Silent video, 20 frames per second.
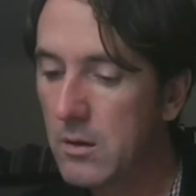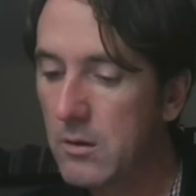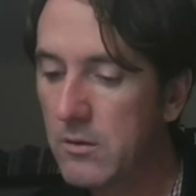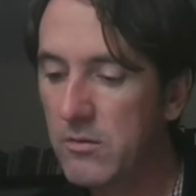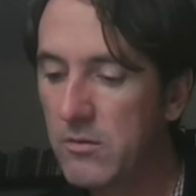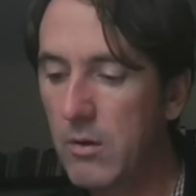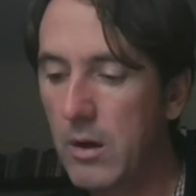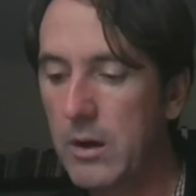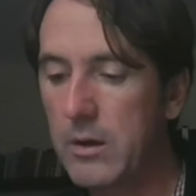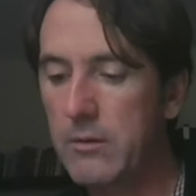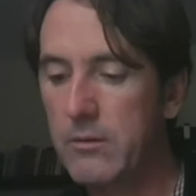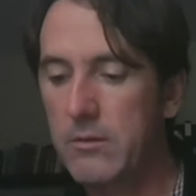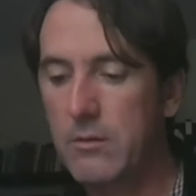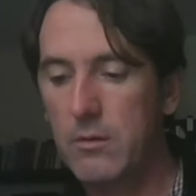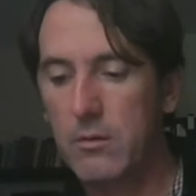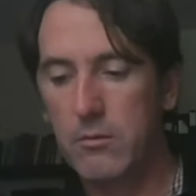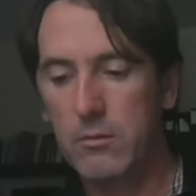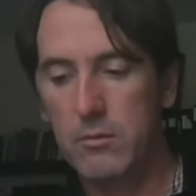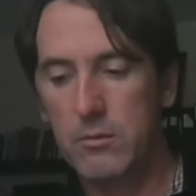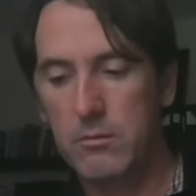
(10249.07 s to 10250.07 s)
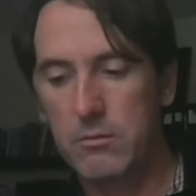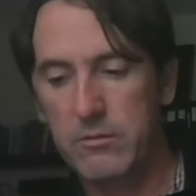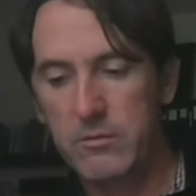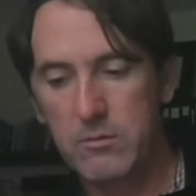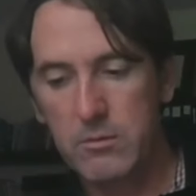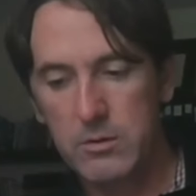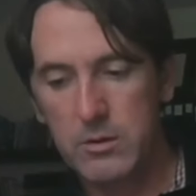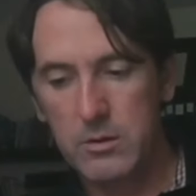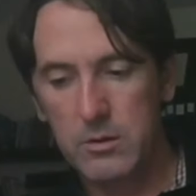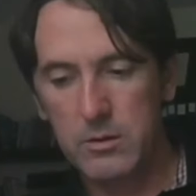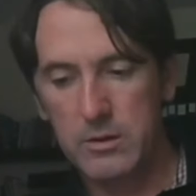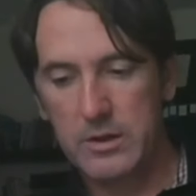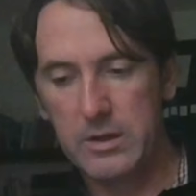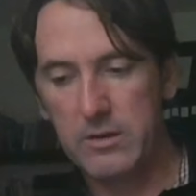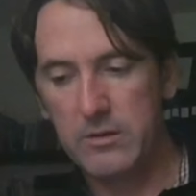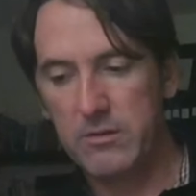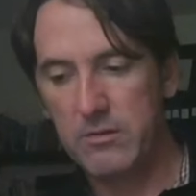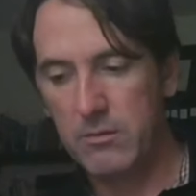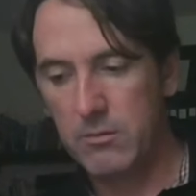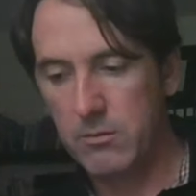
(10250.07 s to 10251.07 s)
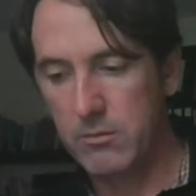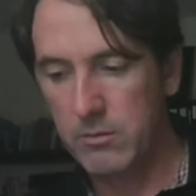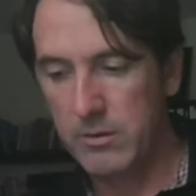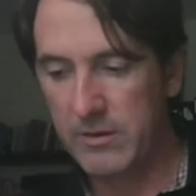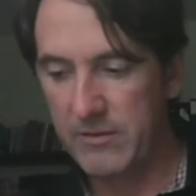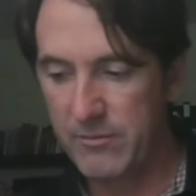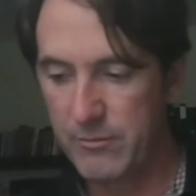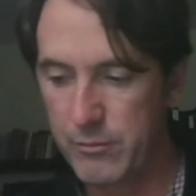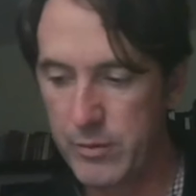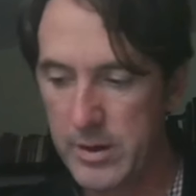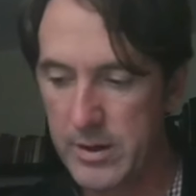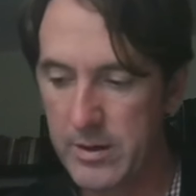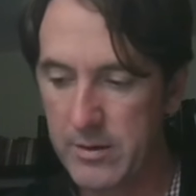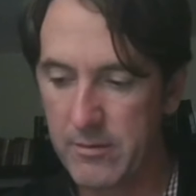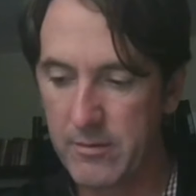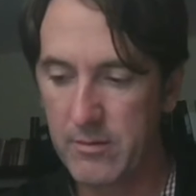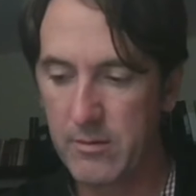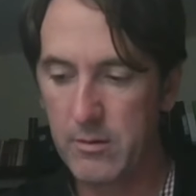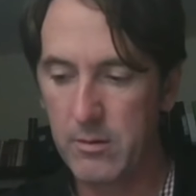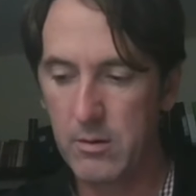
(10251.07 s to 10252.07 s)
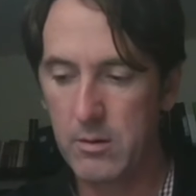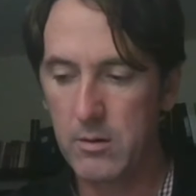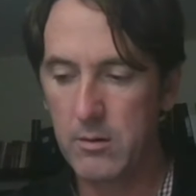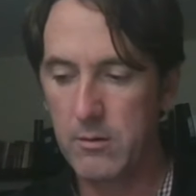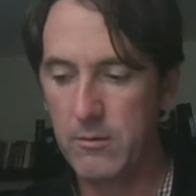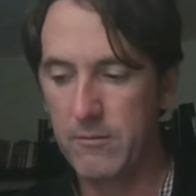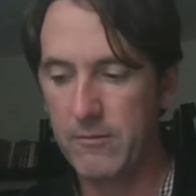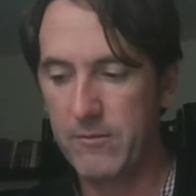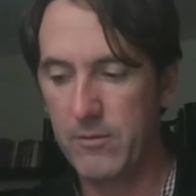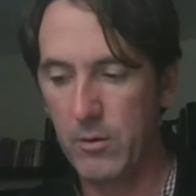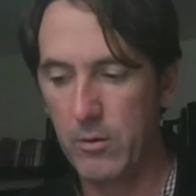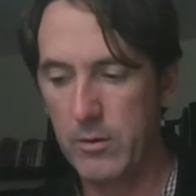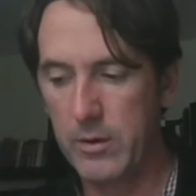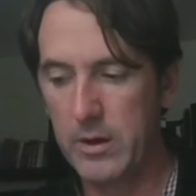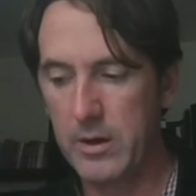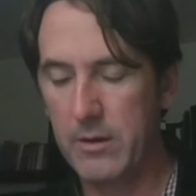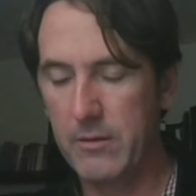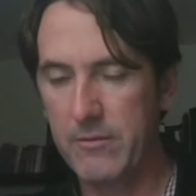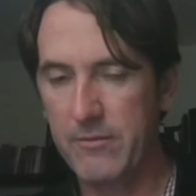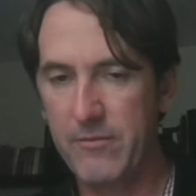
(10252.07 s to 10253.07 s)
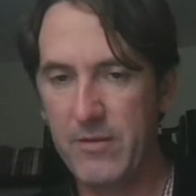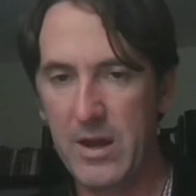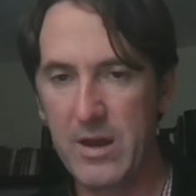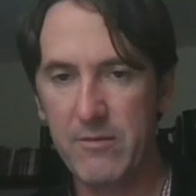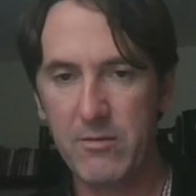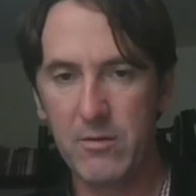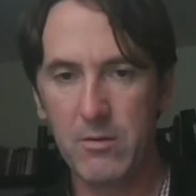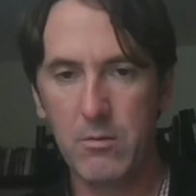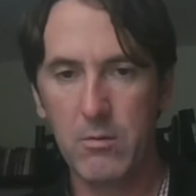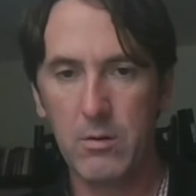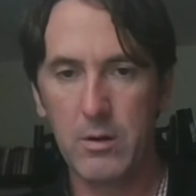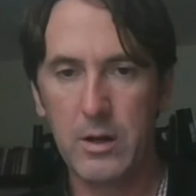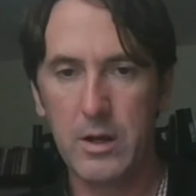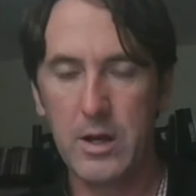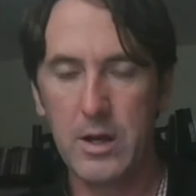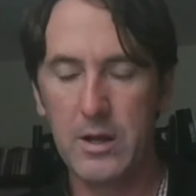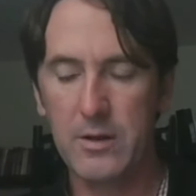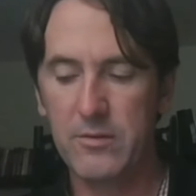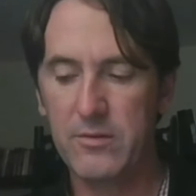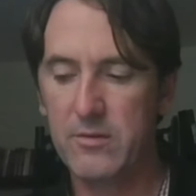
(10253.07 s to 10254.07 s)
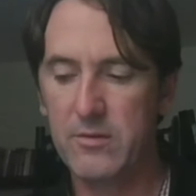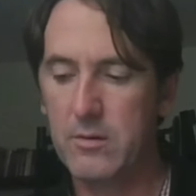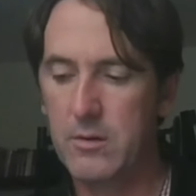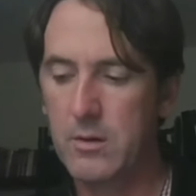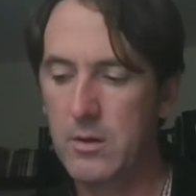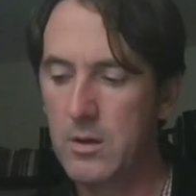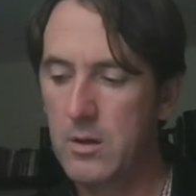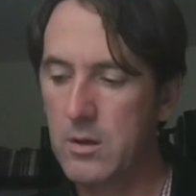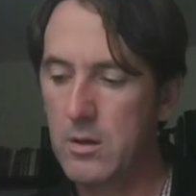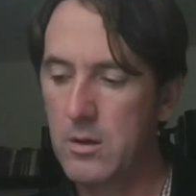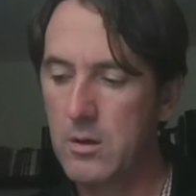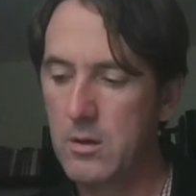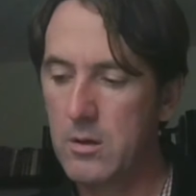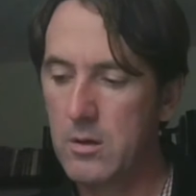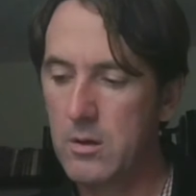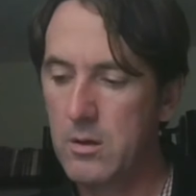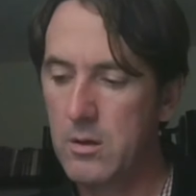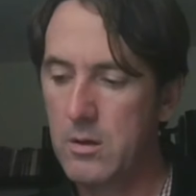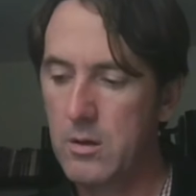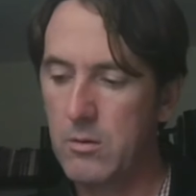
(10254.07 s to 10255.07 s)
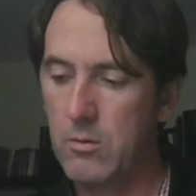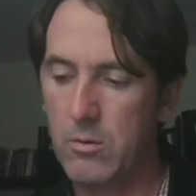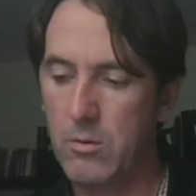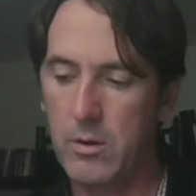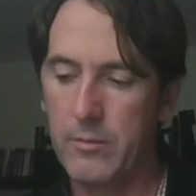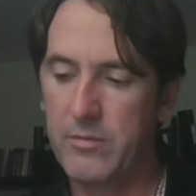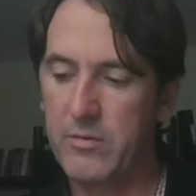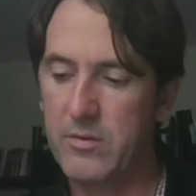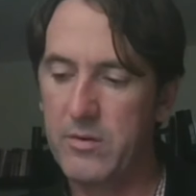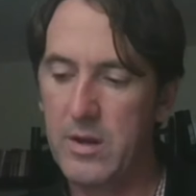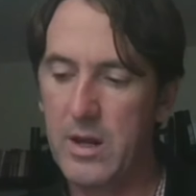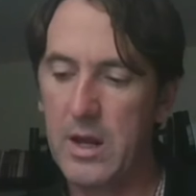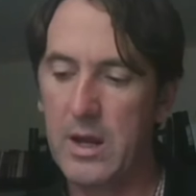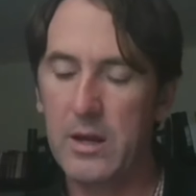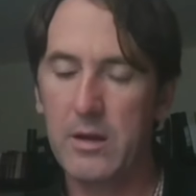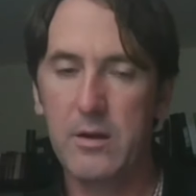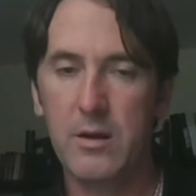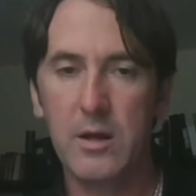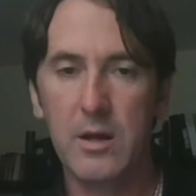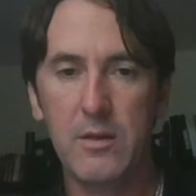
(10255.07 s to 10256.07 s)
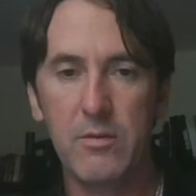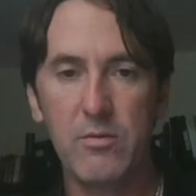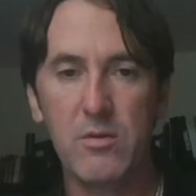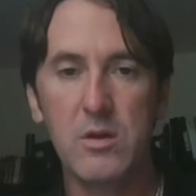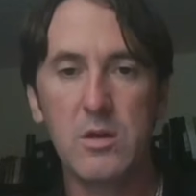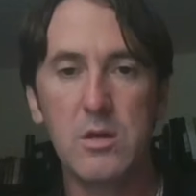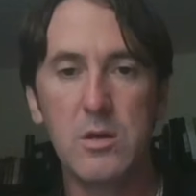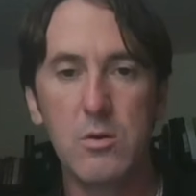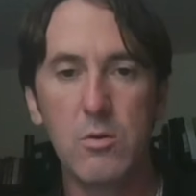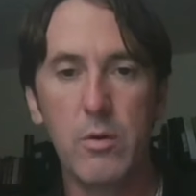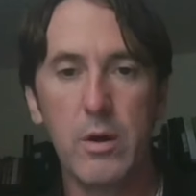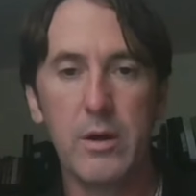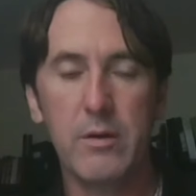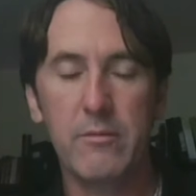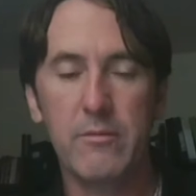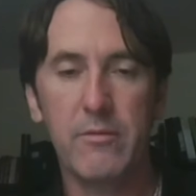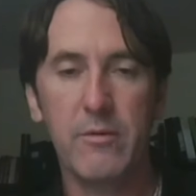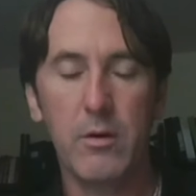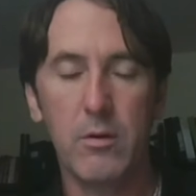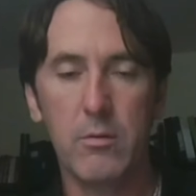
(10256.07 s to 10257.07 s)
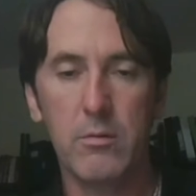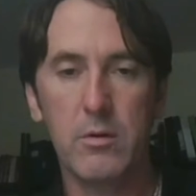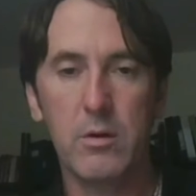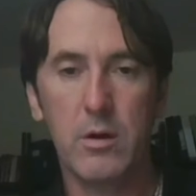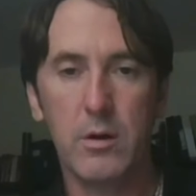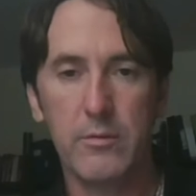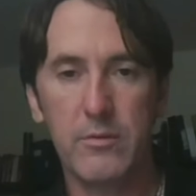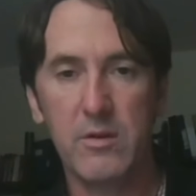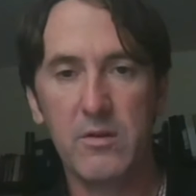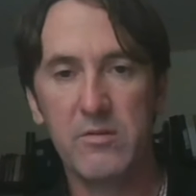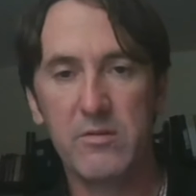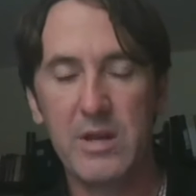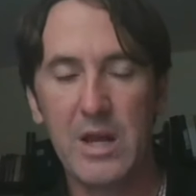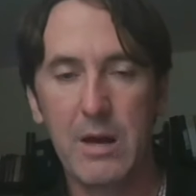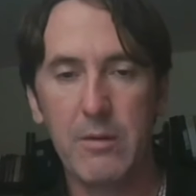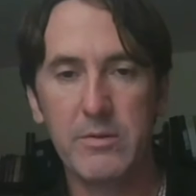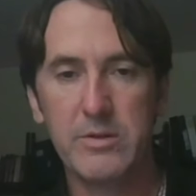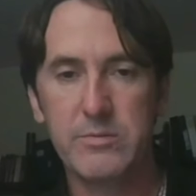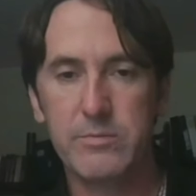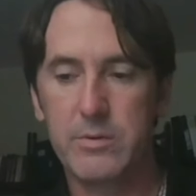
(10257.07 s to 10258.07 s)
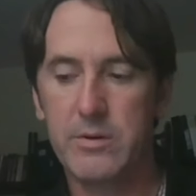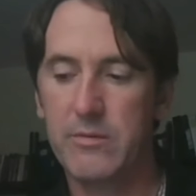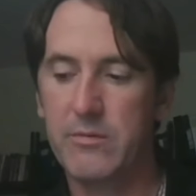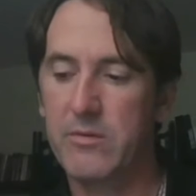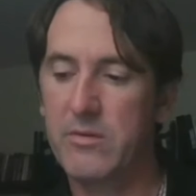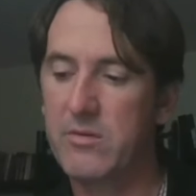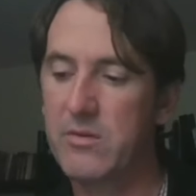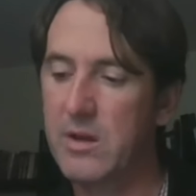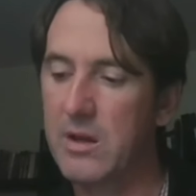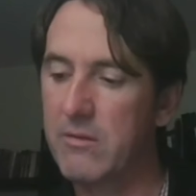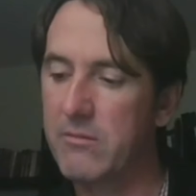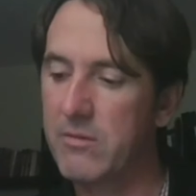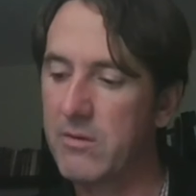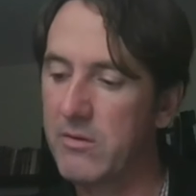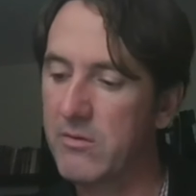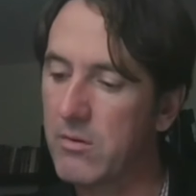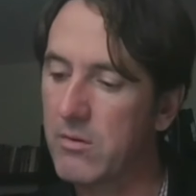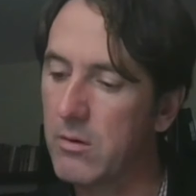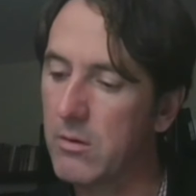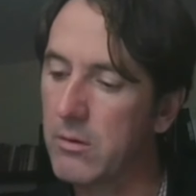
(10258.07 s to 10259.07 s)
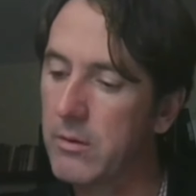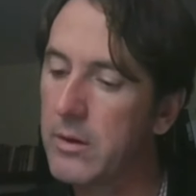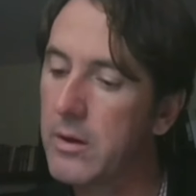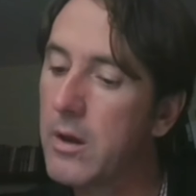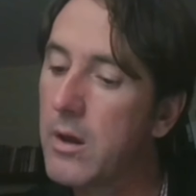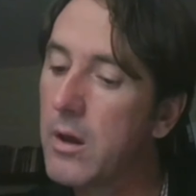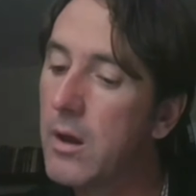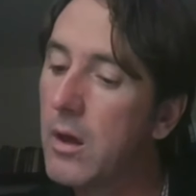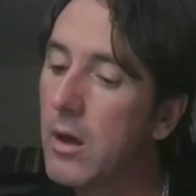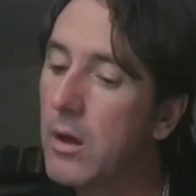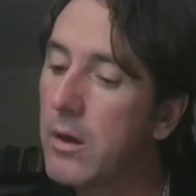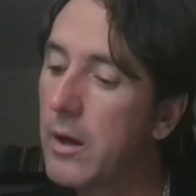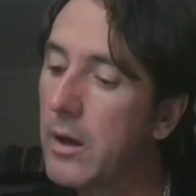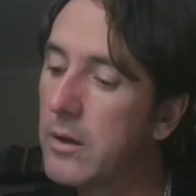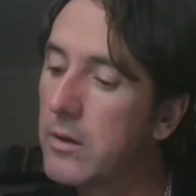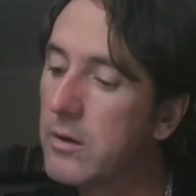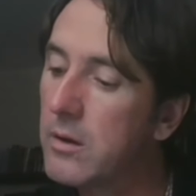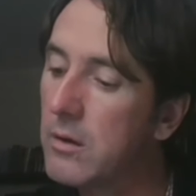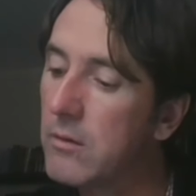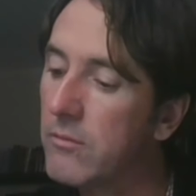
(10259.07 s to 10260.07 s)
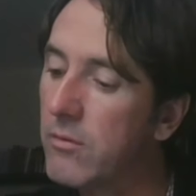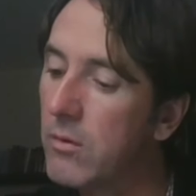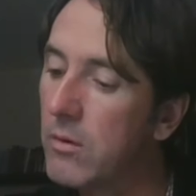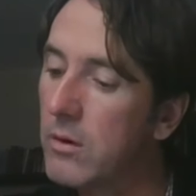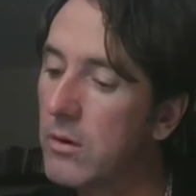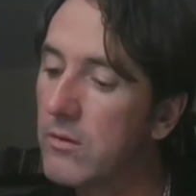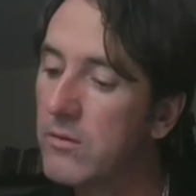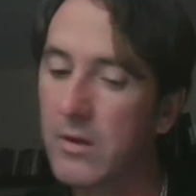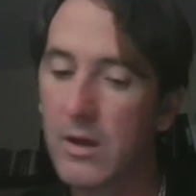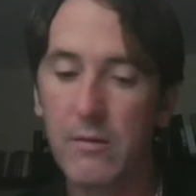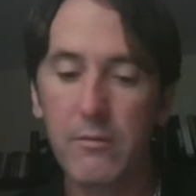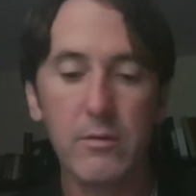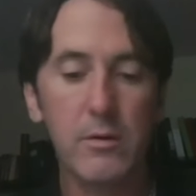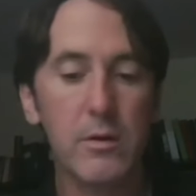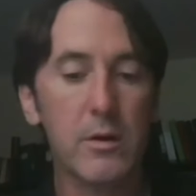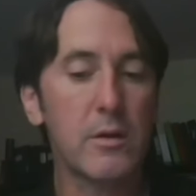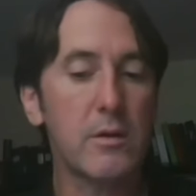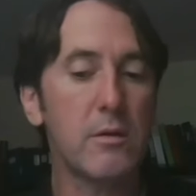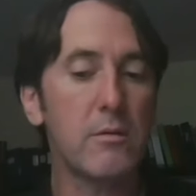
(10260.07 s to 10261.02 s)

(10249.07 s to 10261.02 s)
so I was going to look into if Britain voted in favor or against or abstained in the UN vote on the establishment of the State of Israel in 1947,